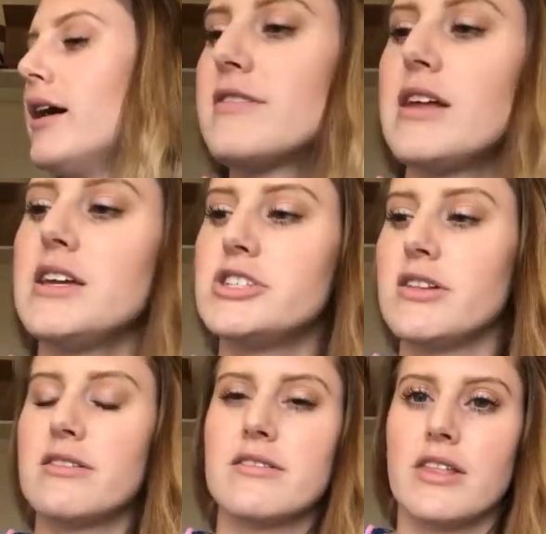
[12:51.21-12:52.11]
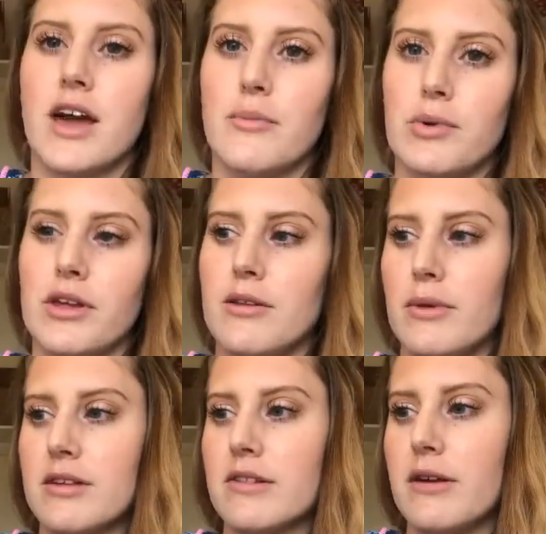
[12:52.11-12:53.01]
Senegence is the company that
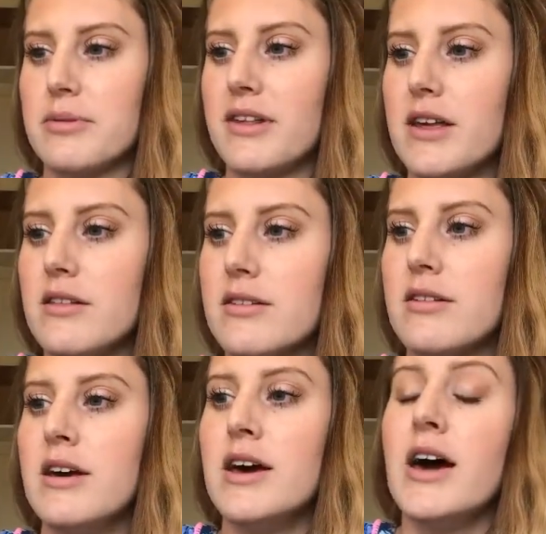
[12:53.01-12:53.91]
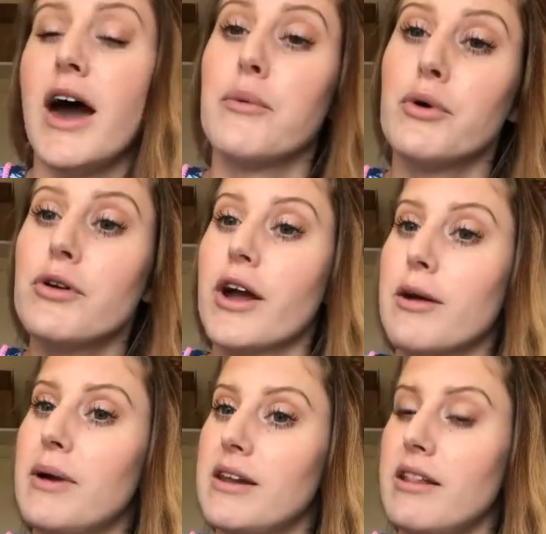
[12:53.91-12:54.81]
makes lip scents. I would
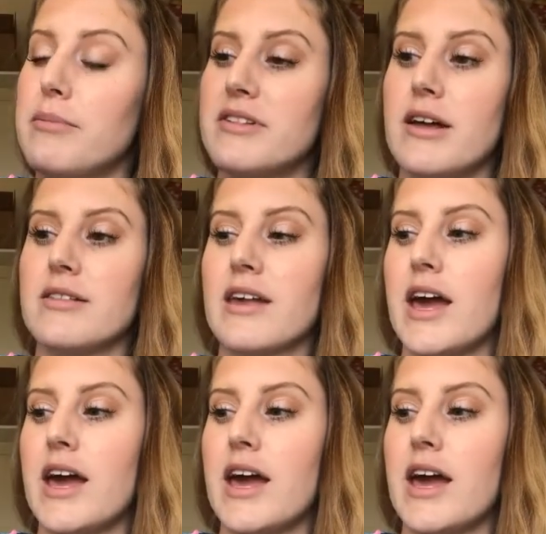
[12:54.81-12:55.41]
recommend lip scents.